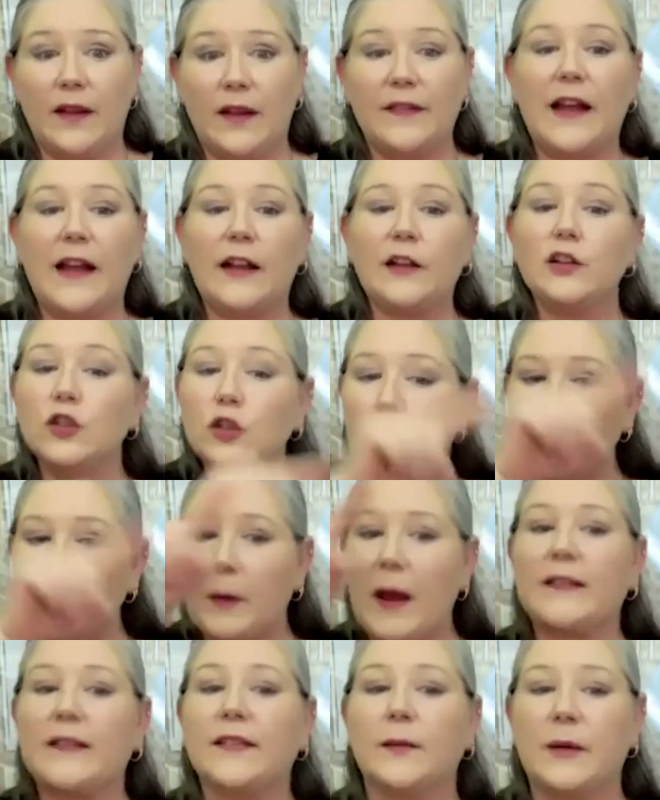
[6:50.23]
That loop
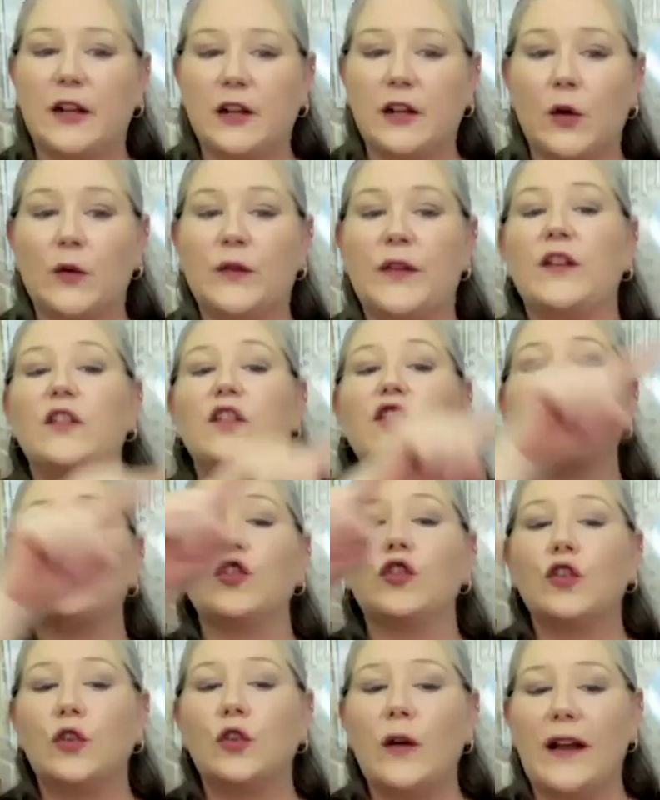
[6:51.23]
has to be closed. That
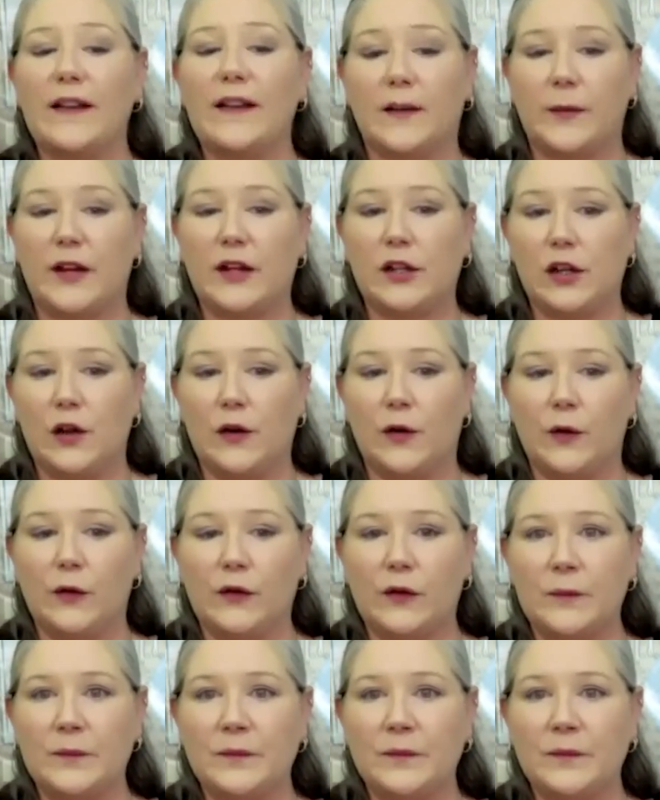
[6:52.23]
circle has to be closed.